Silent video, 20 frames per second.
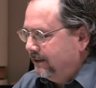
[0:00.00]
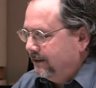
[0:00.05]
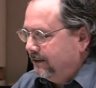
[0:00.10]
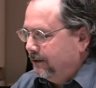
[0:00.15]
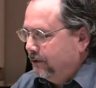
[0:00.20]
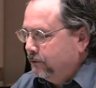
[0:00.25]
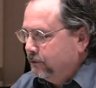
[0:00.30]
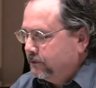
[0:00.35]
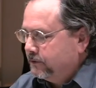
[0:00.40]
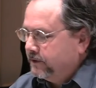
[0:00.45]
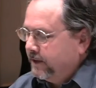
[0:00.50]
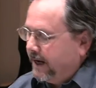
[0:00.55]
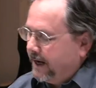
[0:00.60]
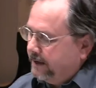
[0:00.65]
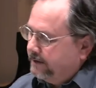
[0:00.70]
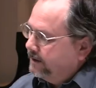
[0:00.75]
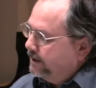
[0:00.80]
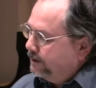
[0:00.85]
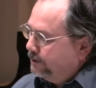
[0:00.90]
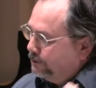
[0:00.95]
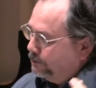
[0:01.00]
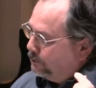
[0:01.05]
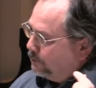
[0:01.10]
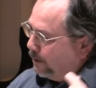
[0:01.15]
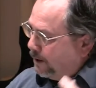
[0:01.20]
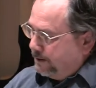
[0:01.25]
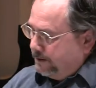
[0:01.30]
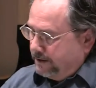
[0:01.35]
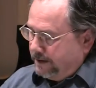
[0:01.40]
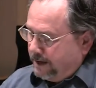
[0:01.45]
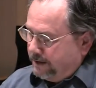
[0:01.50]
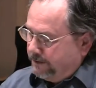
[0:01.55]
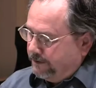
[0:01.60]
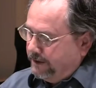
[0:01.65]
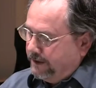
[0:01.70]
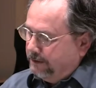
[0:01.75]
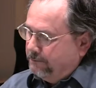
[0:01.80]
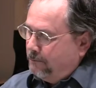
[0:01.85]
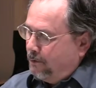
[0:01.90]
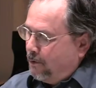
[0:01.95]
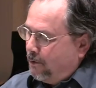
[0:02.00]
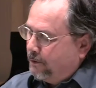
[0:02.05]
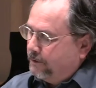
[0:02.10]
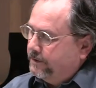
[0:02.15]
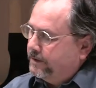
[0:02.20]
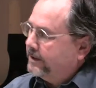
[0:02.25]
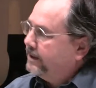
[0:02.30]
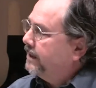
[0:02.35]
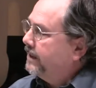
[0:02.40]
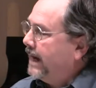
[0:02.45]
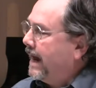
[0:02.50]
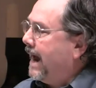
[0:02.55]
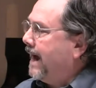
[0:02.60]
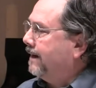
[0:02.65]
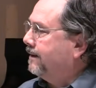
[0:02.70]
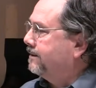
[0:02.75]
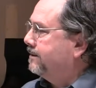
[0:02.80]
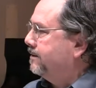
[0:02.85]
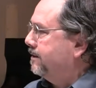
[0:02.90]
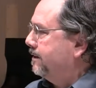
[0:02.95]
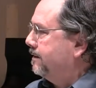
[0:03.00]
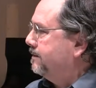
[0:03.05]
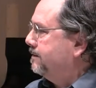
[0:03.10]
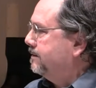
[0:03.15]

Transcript: who said that you are nothing more than an actor